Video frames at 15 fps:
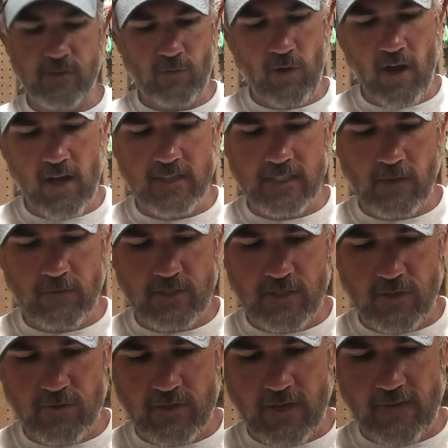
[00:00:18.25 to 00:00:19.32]
and rods I was
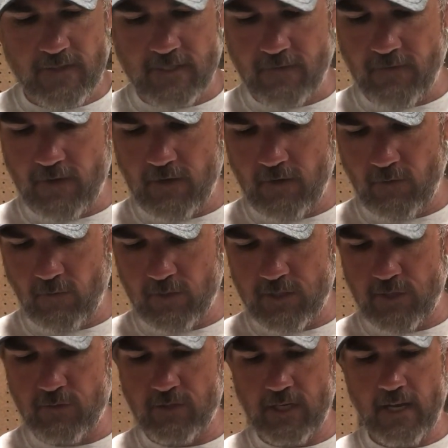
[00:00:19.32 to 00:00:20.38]
using at this event was
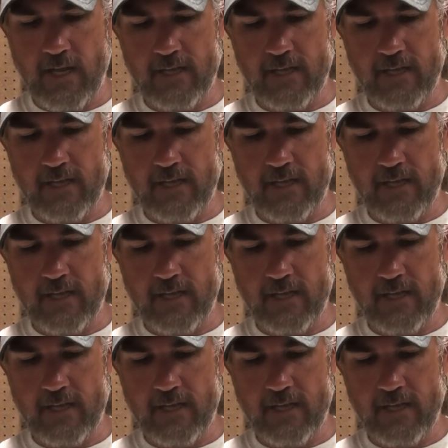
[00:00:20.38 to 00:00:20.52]
using